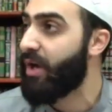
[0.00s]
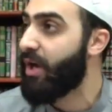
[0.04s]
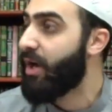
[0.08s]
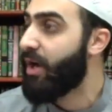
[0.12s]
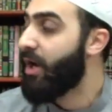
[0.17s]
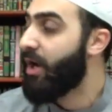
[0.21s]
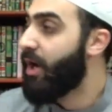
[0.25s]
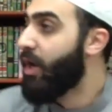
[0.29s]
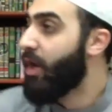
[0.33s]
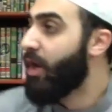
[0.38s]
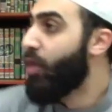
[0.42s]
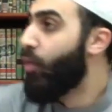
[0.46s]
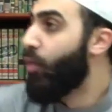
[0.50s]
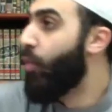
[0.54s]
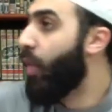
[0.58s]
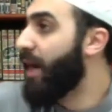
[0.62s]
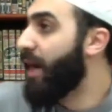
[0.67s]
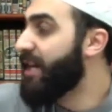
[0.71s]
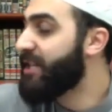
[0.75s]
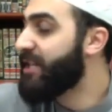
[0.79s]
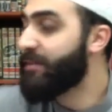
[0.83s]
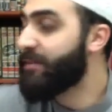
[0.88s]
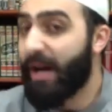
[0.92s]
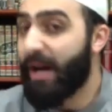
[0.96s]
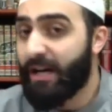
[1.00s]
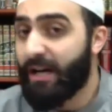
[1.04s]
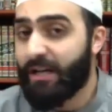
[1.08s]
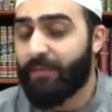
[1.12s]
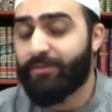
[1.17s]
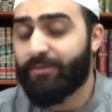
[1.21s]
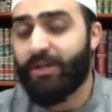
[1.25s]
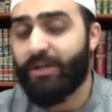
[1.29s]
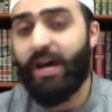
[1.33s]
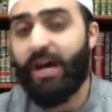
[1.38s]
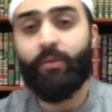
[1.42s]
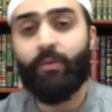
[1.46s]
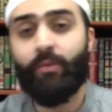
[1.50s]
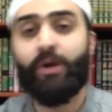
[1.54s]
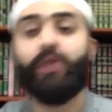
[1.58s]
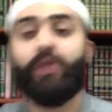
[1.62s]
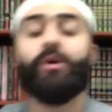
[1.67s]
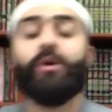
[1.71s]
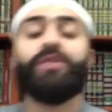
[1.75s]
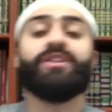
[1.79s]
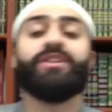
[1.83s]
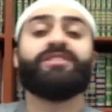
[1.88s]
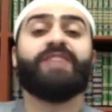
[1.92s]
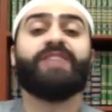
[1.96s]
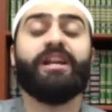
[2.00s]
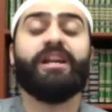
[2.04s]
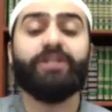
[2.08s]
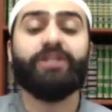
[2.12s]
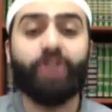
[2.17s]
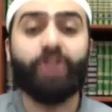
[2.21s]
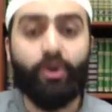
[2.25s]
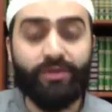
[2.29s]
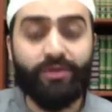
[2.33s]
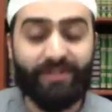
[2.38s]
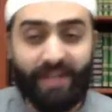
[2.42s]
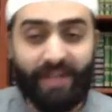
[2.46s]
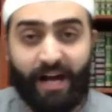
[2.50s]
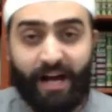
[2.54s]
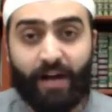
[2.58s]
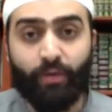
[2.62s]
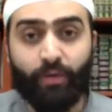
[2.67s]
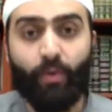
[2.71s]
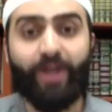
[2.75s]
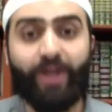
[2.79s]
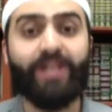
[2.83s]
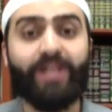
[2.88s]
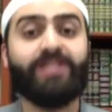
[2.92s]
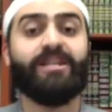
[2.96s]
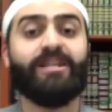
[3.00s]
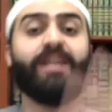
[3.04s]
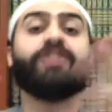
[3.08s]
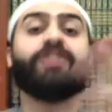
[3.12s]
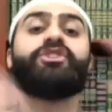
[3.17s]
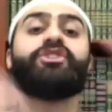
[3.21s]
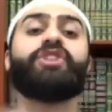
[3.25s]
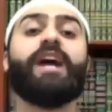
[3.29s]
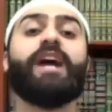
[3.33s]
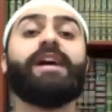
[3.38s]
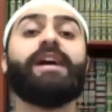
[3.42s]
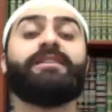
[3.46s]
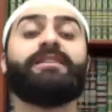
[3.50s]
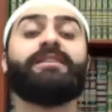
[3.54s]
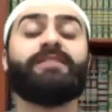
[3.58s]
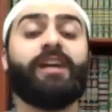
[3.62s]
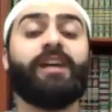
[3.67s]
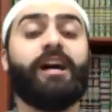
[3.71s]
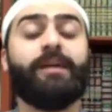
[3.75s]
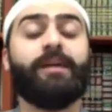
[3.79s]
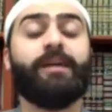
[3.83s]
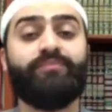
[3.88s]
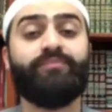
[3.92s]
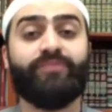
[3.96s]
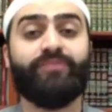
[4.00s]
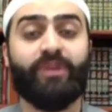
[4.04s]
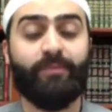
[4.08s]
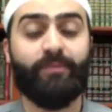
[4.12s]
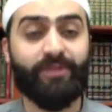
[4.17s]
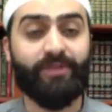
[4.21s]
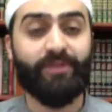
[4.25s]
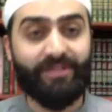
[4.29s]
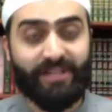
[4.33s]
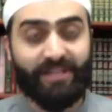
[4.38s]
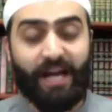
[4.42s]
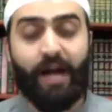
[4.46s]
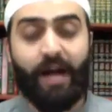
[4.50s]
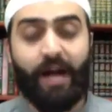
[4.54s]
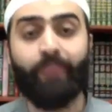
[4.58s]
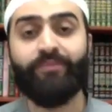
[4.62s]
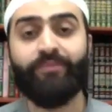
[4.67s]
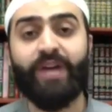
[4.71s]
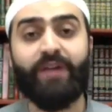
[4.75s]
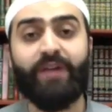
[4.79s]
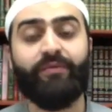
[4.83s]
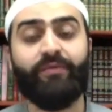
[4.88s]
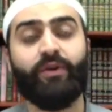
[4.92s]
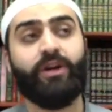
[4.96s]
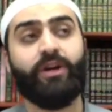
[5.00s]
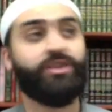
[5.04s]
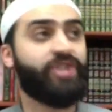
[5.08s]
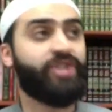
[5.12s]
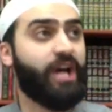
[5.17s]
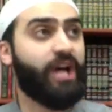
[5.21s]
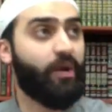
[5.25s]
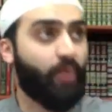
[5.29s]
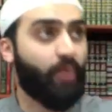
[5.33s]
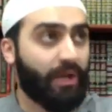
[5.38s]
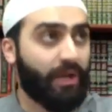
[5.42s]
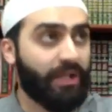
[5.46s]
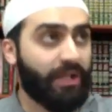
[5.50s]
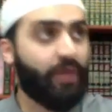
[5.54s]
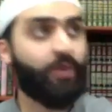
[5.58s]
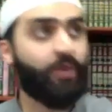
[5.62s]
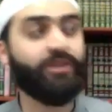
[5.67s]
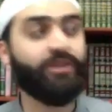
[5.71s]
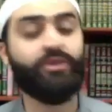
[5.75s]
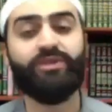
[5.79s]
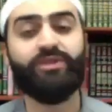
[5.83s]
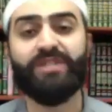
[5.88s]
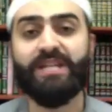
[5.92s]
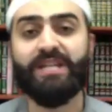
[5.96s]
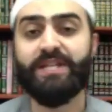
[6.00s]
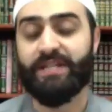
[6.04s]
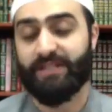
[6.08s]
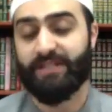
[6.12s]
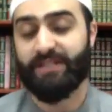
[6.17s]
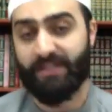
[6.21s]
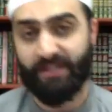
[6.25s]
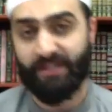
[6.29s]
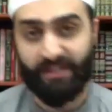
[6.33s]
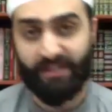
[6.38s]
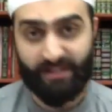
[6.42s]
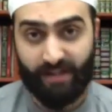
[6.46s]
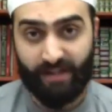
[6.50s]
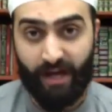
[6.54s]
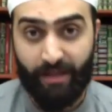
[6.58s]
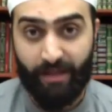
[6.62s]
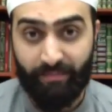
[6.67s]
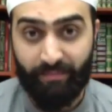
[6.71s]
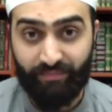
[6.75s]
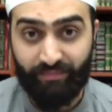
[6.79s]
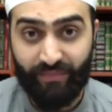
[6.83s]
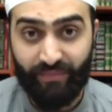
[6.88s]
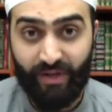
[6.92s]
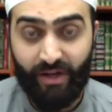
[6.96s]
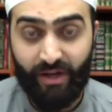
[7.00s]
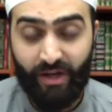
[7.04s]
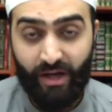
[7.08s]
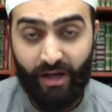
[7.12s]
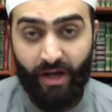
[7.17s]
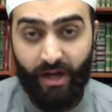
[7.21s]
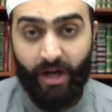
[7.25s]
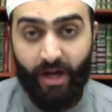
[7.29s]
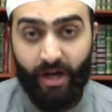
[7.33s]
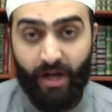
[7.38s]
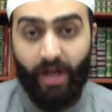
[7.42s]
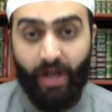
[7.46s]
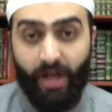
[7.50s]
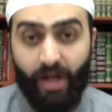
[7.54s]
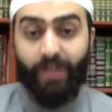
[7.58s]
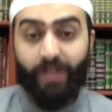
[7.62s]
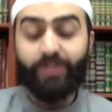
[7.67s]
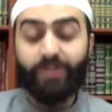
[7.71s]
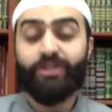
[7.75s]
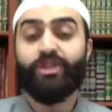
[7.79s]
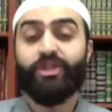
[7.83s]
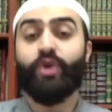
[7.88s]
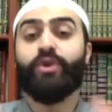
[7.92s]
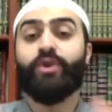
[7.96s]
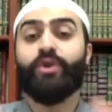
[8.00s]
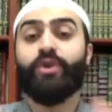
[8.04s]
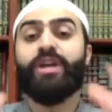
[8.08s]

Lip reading: When is Maghrib time? Well, when the sun goes down. When is Isha time? The mustahab time for Isha. Wallah, when you see this in the sky. So the